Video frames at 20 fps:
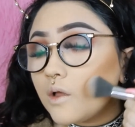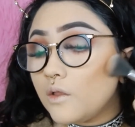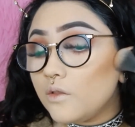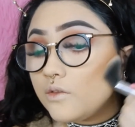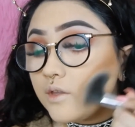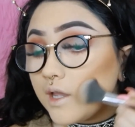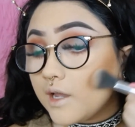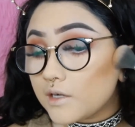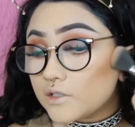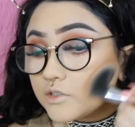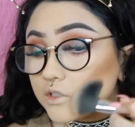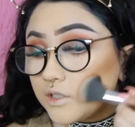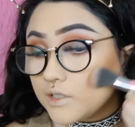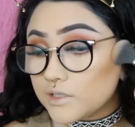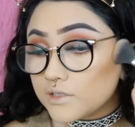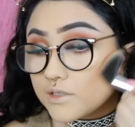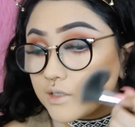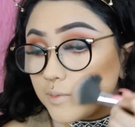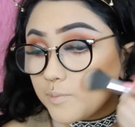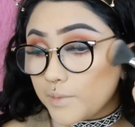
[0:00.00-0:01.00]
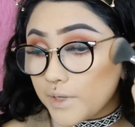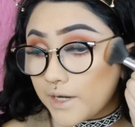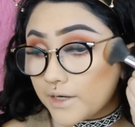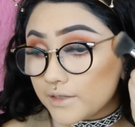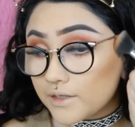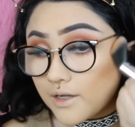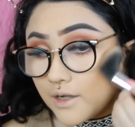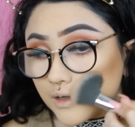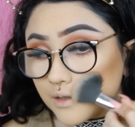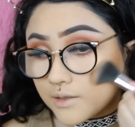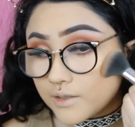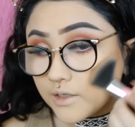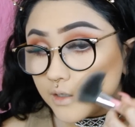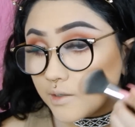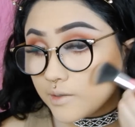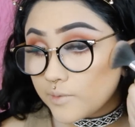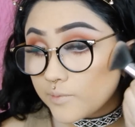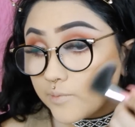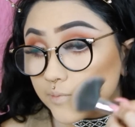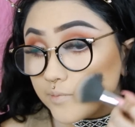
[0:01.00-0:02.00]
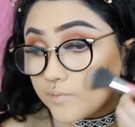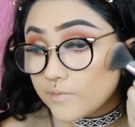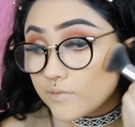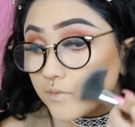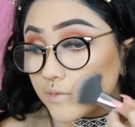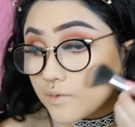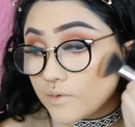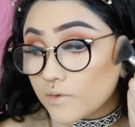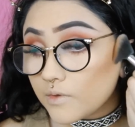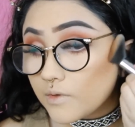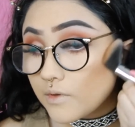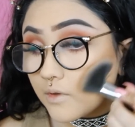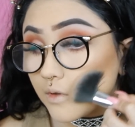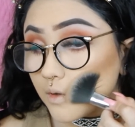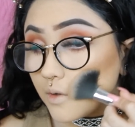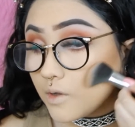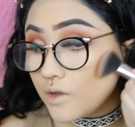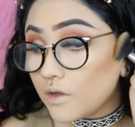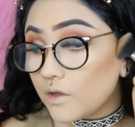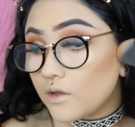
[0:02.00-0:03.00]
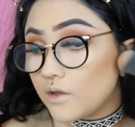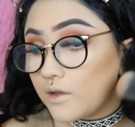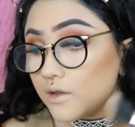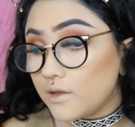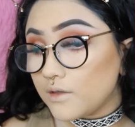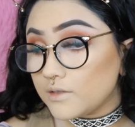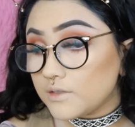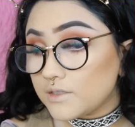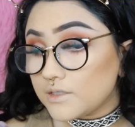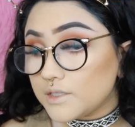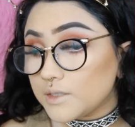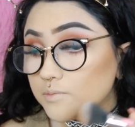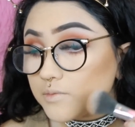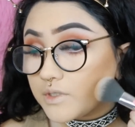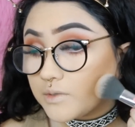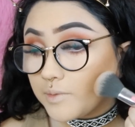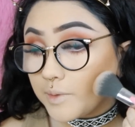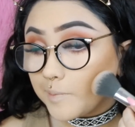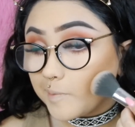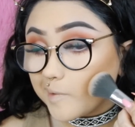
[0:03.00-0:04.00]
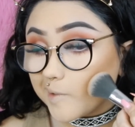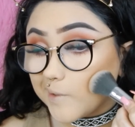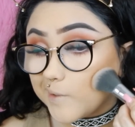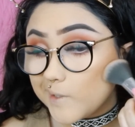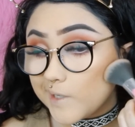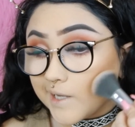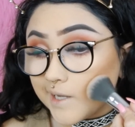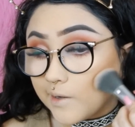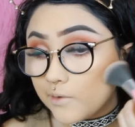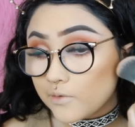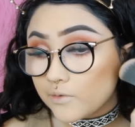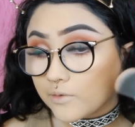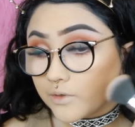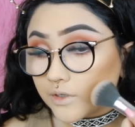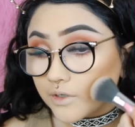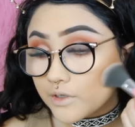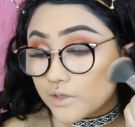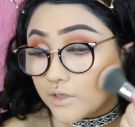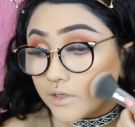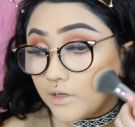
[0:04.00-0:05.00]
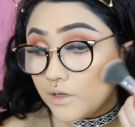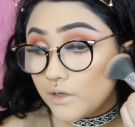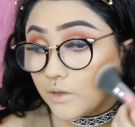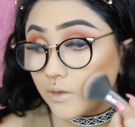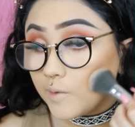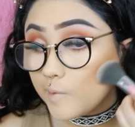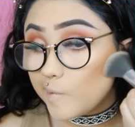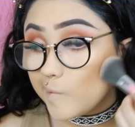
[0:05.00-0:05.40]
This actually isn't a bad color. It seems to be blending out good.